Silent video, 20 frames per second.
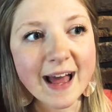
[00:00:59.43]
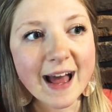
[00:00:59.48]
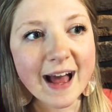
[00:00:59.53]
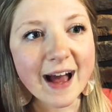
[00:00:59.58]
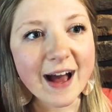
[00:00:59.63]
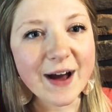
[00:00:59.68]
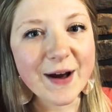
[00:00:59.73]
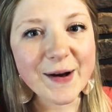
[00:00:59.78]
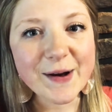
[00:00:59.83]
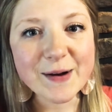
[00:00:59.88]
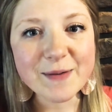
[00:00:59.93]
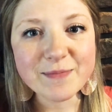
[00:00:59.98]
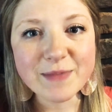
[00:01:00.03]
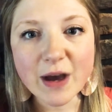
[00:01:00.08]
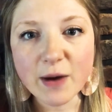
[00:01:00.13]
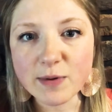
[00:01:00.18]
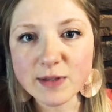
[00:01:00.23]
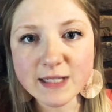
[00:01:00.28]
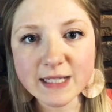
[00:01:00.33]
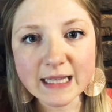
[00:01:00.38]

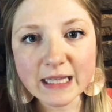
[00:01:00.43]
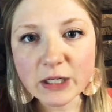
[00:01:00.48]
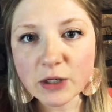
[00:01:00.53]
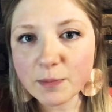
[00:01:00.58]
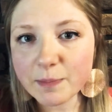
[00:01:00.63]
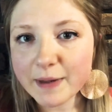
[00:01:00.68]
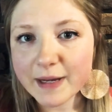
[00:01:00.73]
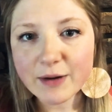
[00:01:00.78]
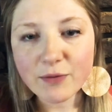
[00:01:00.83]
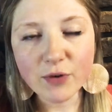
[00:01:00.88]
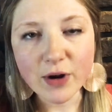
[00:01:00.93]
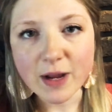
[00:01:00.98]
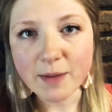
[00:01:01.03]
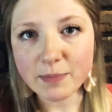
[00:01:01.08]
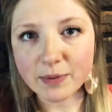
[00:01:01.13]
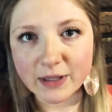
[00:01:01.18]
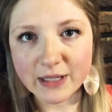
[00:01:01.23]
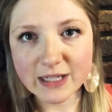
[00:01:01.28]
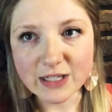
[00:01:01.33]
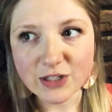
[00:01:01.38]
That was a little bit
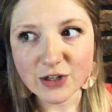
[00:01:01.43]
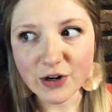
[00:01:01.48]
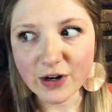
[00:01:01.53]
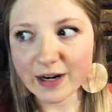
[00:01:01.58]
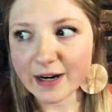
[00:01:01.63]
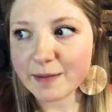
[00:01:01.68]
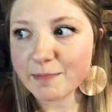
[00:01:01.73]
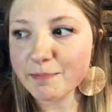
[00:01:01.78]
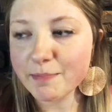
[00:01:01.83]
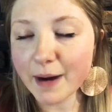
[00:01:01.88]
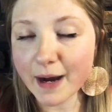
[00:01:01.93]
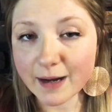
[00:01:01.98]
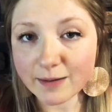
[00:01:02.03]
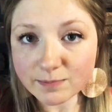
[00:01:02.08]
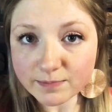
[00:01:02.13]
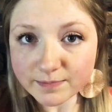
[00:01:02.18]
rambly, sorry, but